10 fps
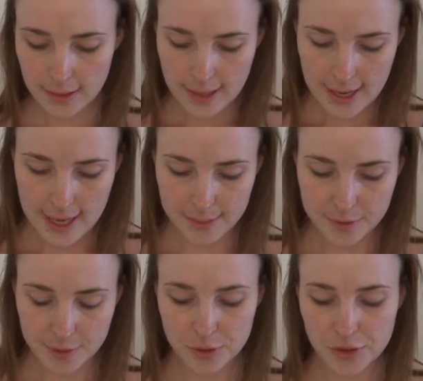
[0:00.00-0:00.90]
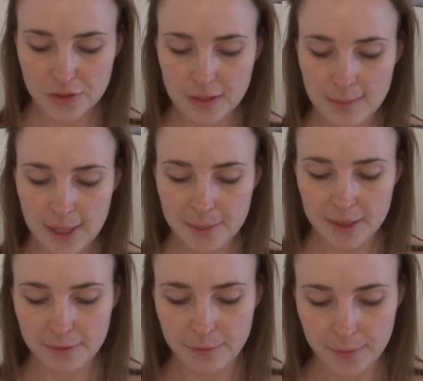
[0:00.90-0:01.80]
So I'm just using the
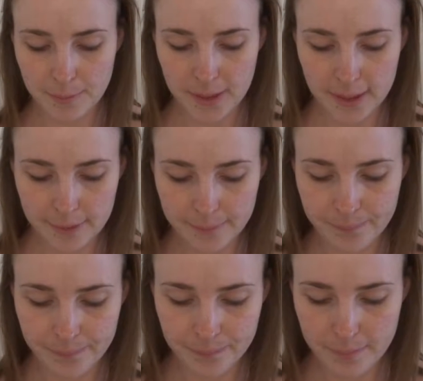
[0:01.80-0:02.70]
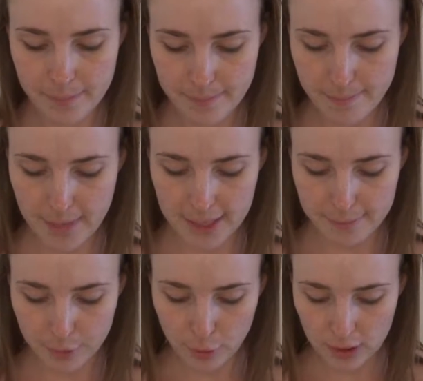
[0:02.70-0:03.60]
Maybelline Fit Me Matte and
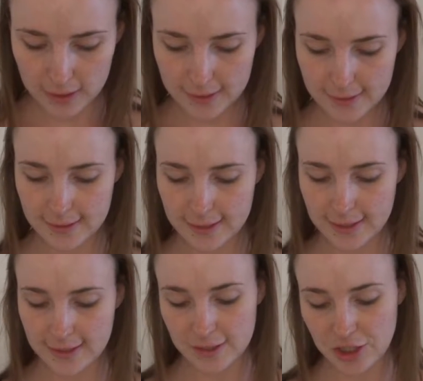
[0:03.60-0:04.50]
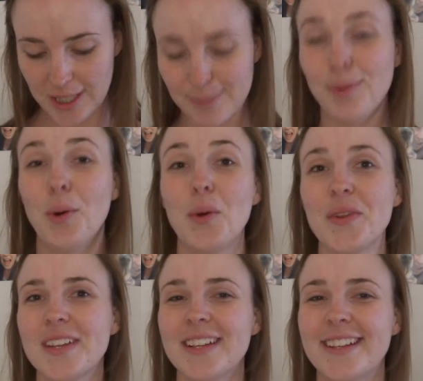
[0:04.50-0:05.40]
Poreless in the shade
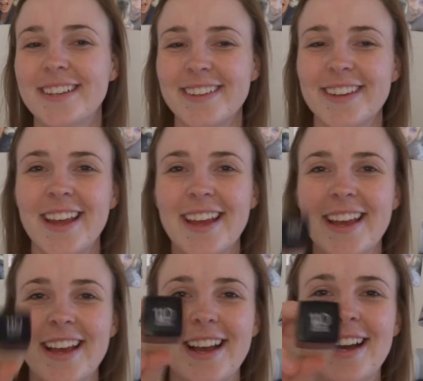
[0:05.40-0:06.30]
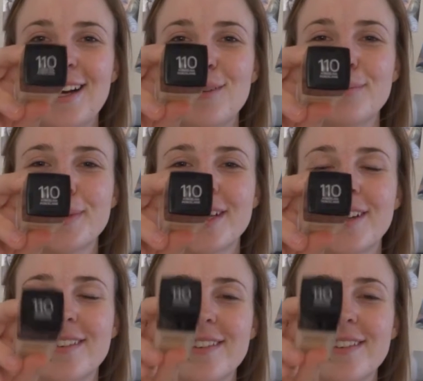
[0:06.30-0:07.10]
Porcelain, because